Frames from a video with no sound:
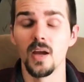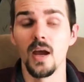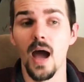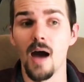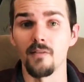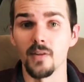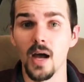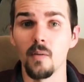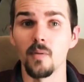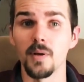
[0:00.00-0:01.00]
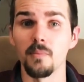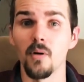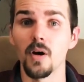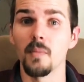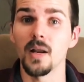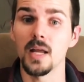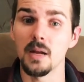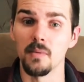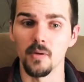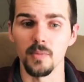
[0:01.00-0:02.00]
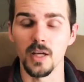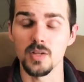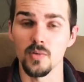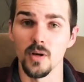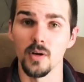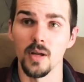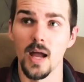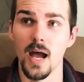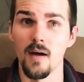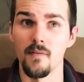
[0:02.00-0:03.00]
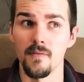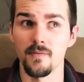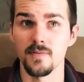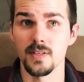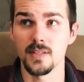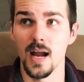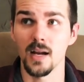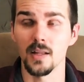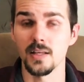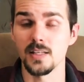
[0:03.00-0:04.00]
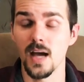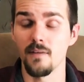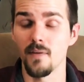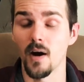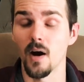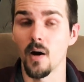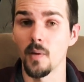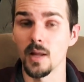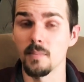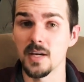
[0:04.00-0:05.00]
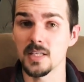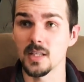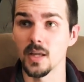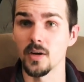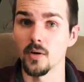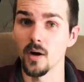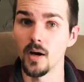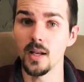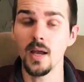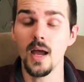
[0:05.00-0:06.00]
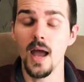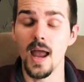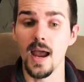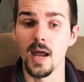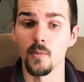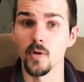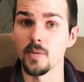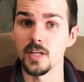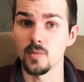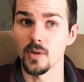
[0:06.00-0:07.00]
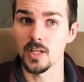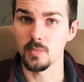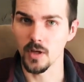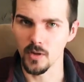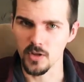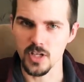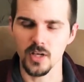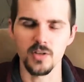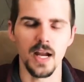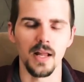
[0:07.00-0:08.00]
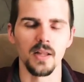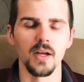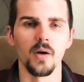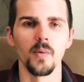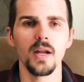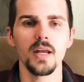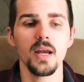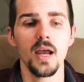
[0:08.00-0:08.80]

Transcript: After that will be Pokemon Emerald because we're going to have technically Sapphire already mixed later on, and Ruby is one that's been on the channel technically already.